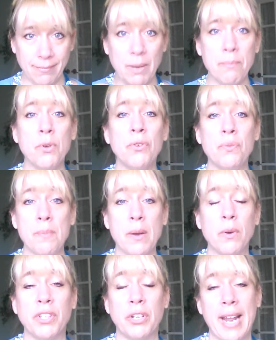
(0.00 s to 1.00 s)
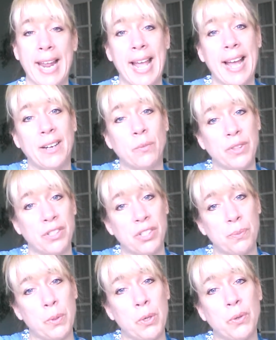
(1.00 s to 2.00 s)
movement with your hand with a
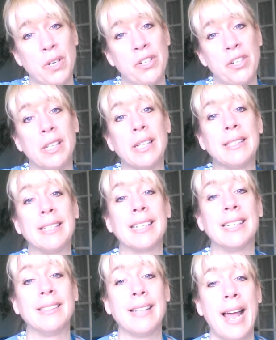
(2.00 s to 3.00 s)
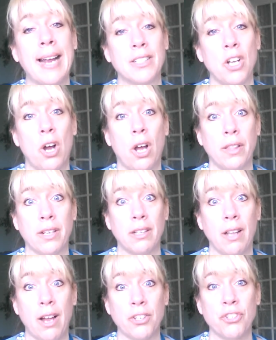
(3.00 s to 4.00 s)
spoon underneath to collect all the
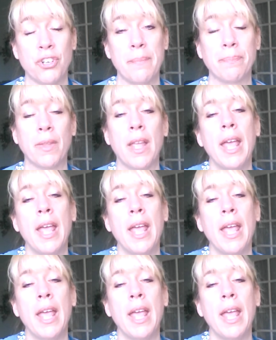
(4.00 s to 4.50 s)
colostrum.